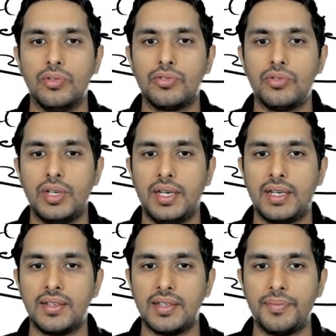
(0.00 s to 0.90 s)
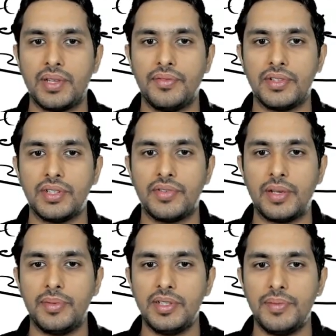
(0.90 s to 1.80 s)
So it is something which is very
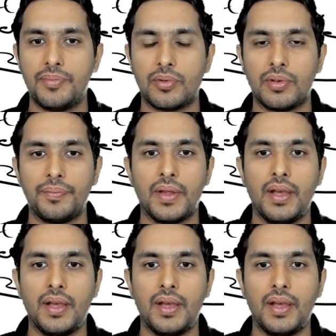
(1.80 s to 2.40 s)
much important.